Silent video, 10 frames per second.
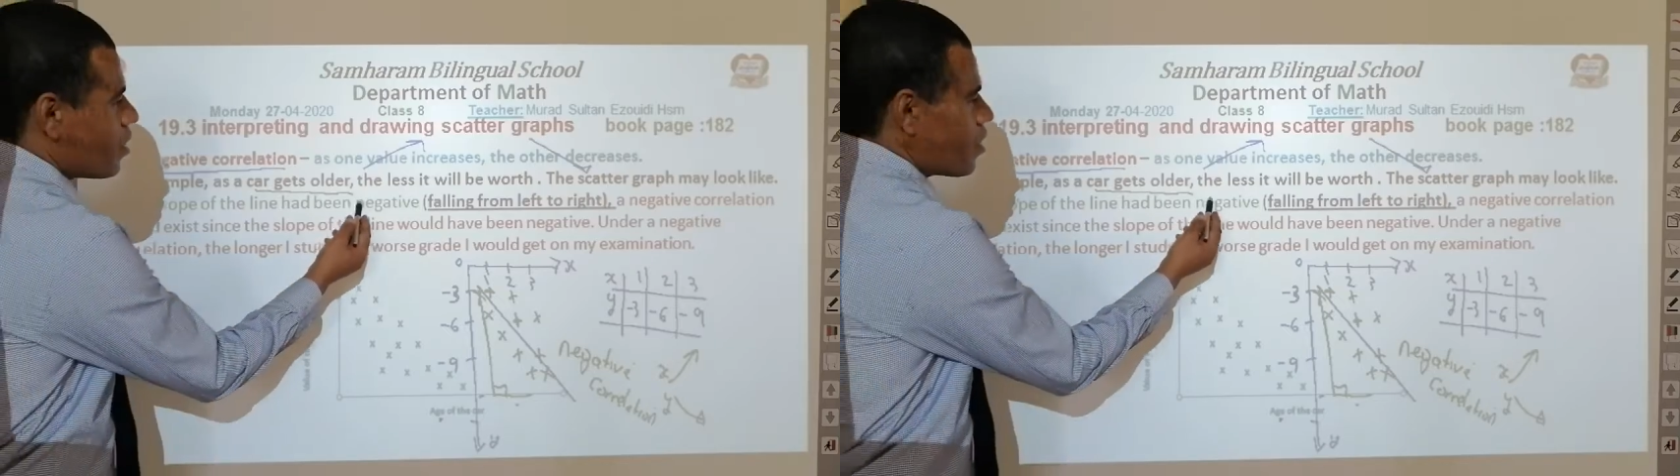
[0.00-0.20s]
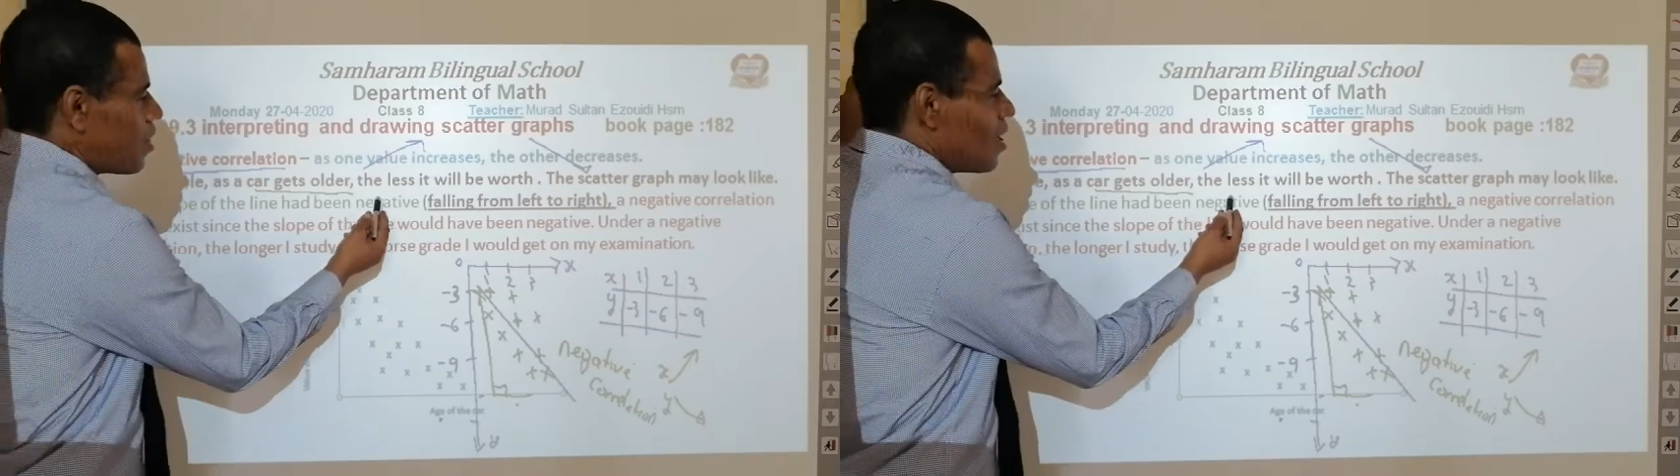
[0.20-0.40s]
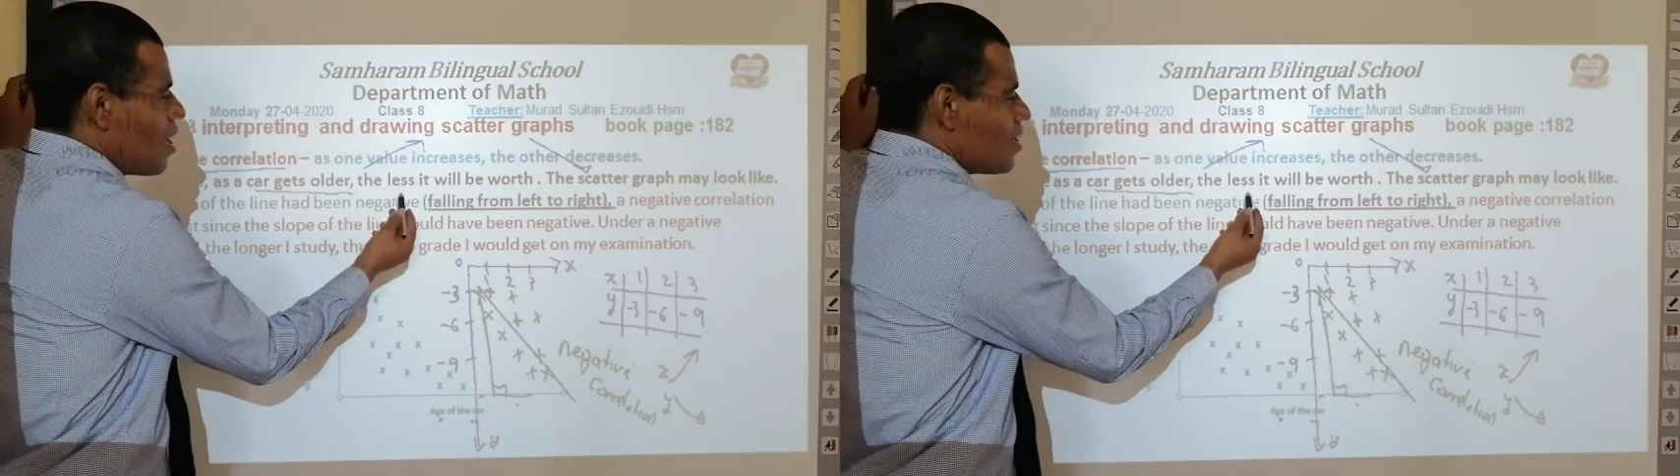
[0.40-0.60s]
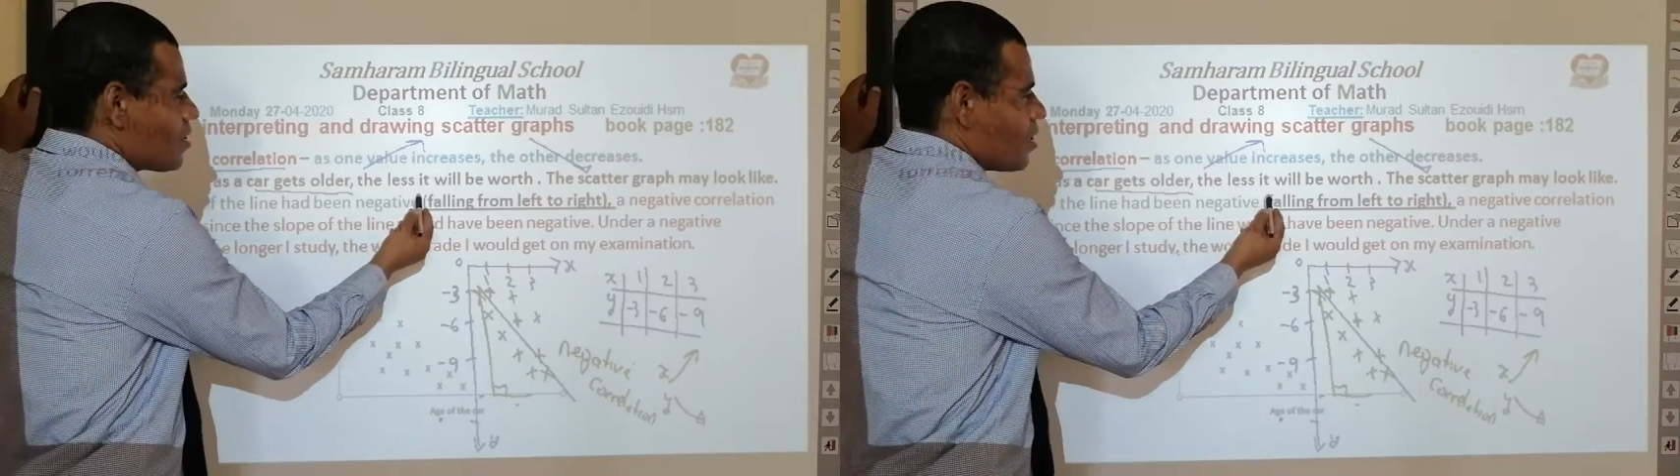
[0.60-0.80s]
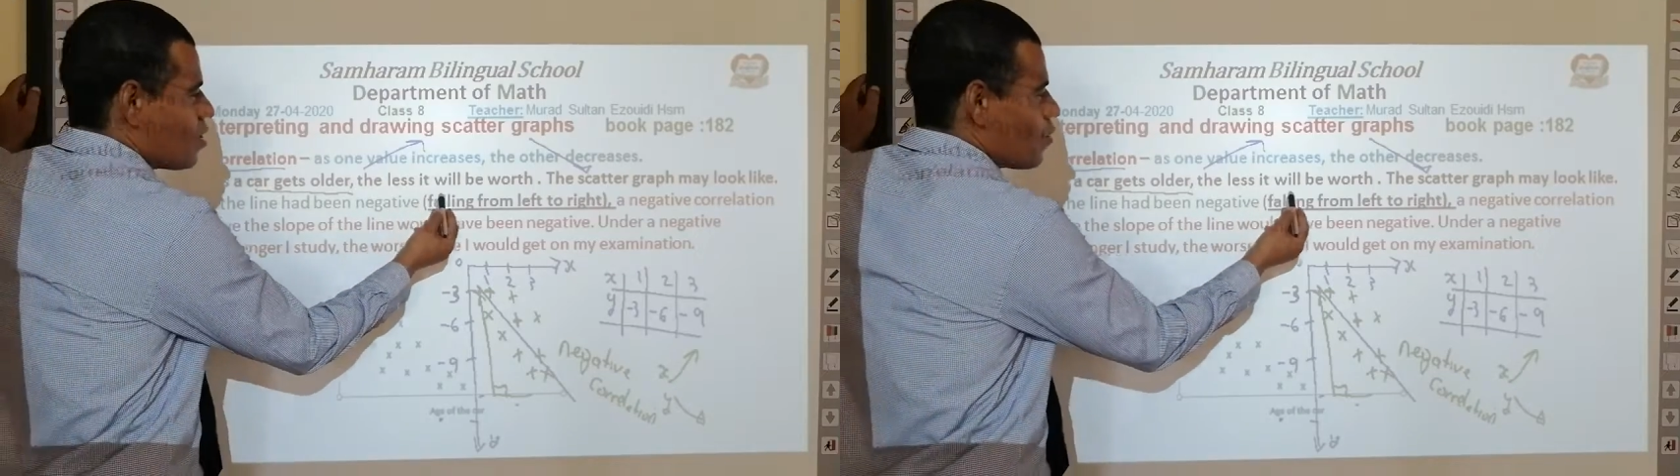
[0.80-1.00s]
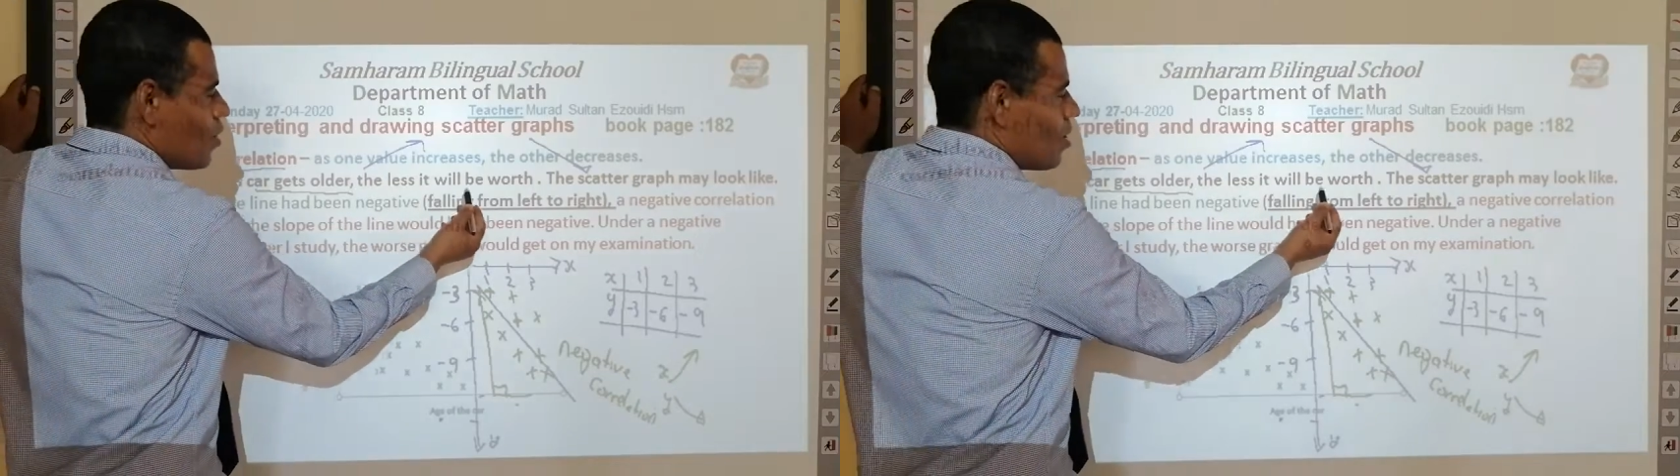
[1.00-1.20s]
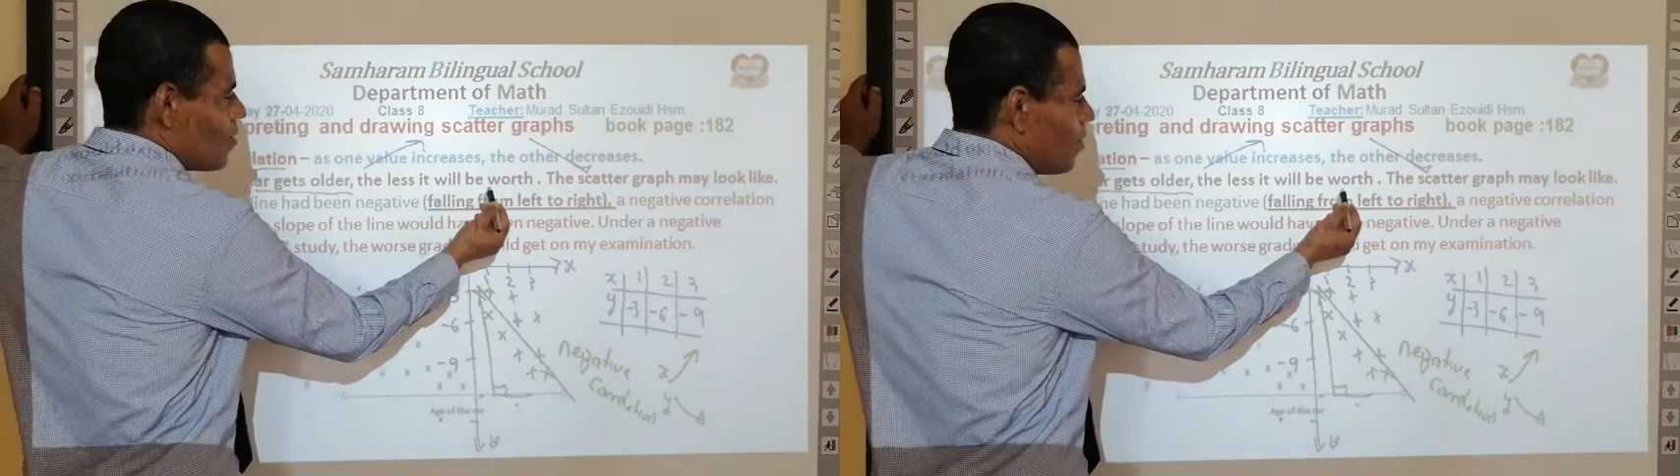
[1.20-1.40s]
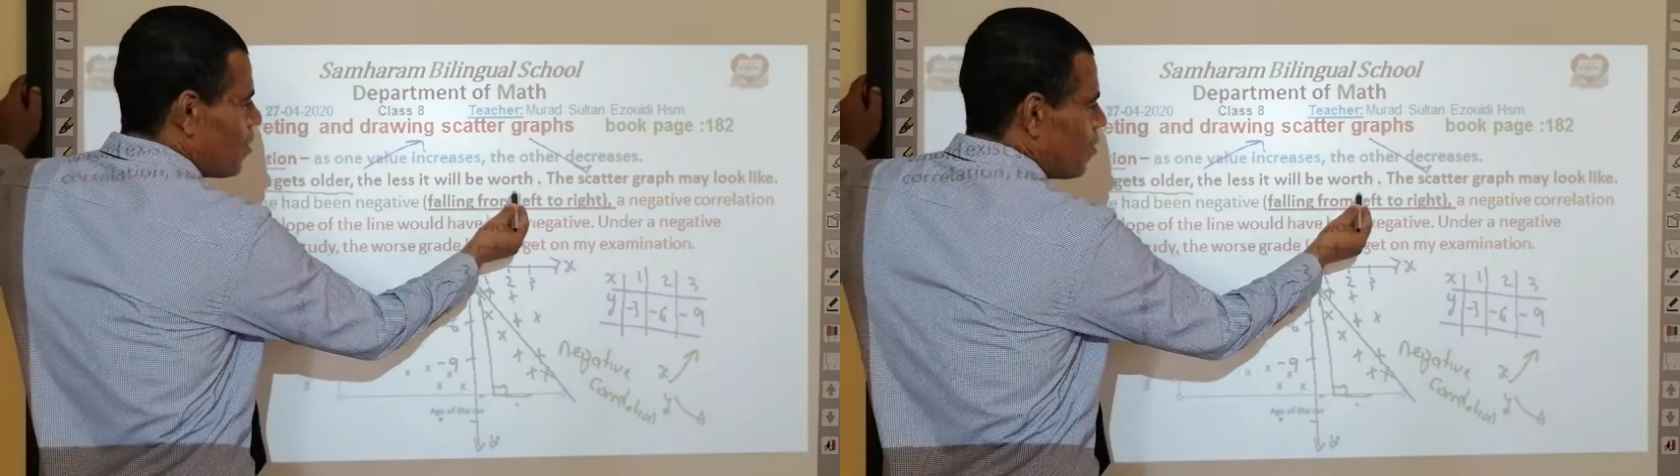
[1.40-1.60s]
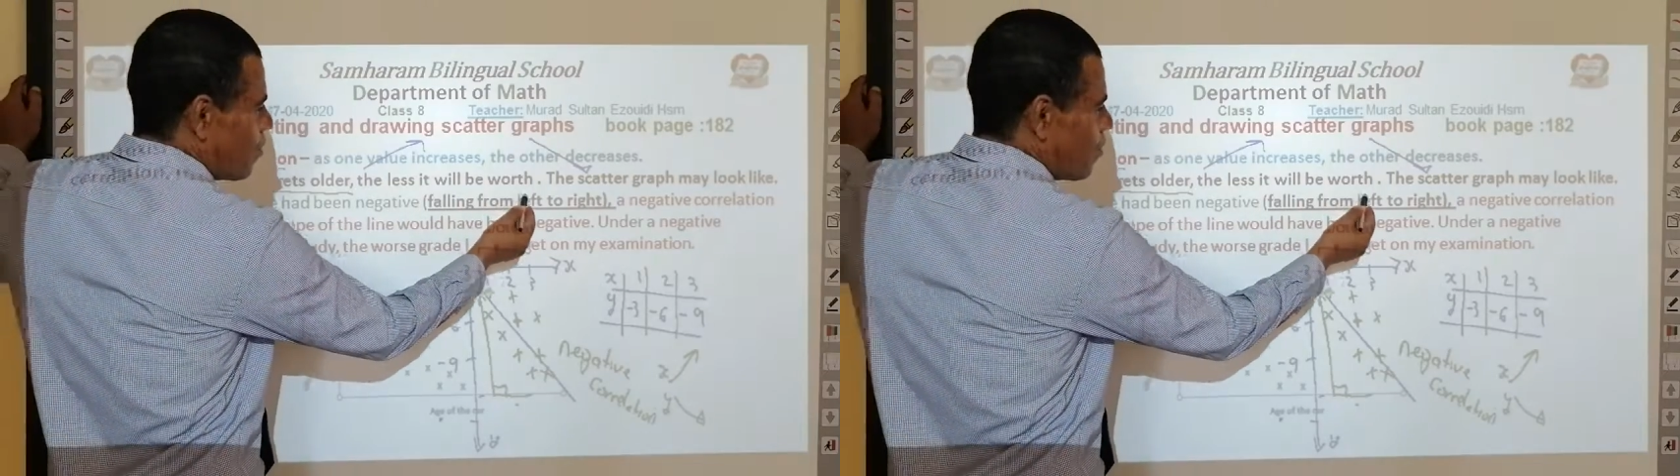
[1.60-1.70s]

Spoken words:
the less it will be